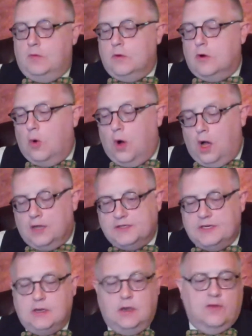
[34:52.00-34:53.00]

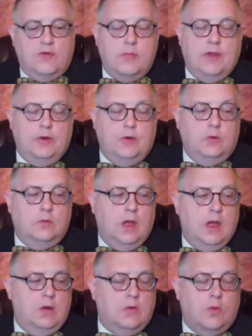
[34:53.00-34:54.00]
quasi-governmental
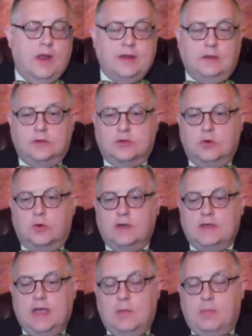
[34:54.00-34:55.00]
regulatory
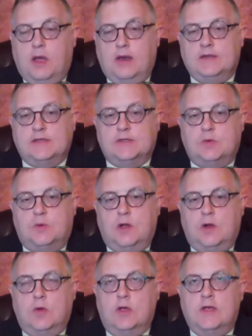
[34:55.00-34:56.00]
type bodies as
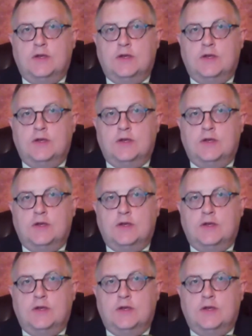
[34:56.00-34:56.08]
well.